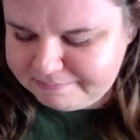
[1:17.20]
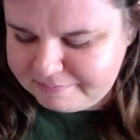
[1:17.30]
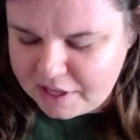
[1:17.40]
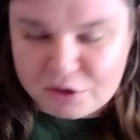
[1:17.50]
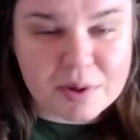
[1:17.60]

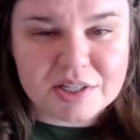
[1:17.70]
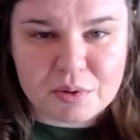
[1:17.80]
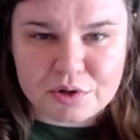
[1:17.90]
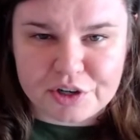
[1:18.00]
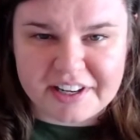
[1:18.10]
Otherwise, I
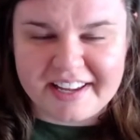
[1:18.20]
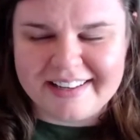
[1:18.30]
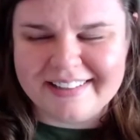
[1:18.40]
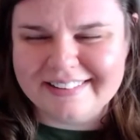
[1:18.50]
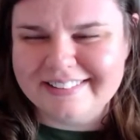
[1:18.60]
won't drink
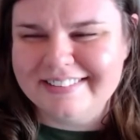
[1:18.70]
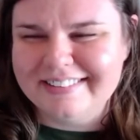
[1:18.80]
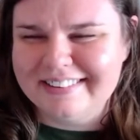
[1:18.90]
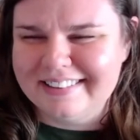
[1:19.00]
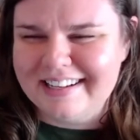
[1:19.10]
it
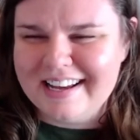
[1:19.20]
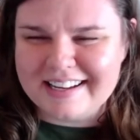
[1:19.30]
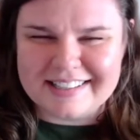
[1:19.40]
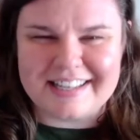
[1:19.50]
because